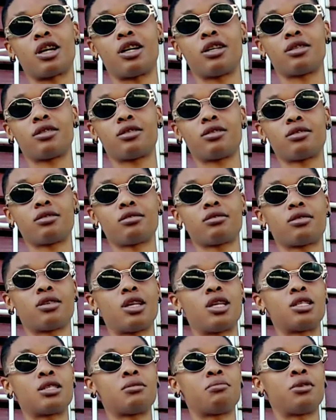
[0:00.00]
guys.
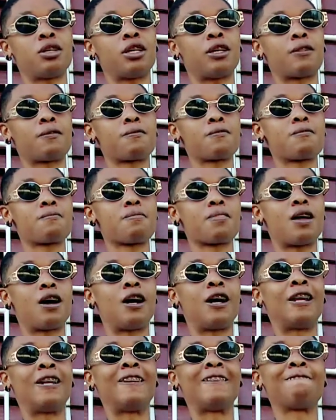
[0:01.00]
Isn't he?
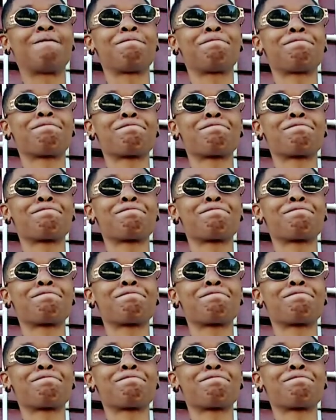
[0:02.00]
And